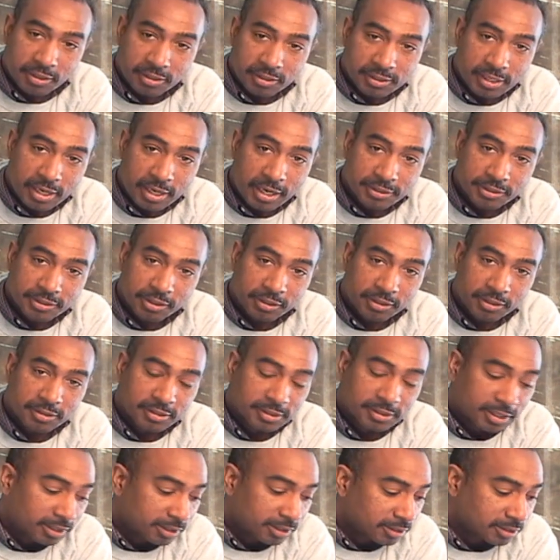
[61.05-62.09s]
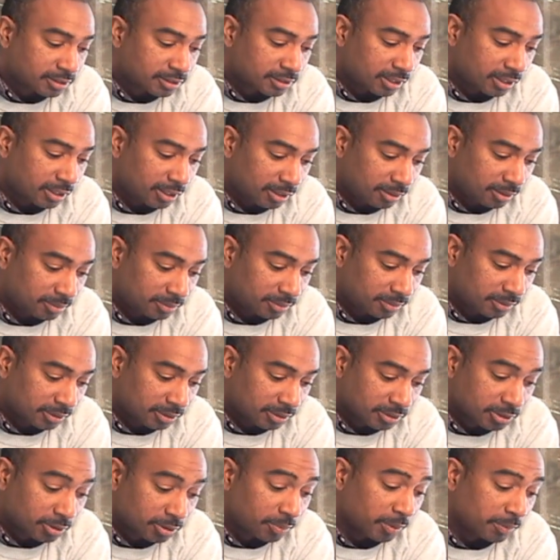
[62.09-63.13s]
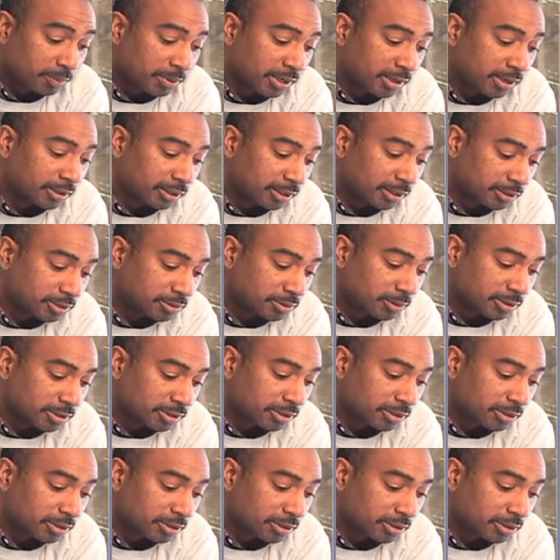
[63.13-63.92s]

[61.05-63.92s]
of the sides are going to stay the same. They'll still be parallel to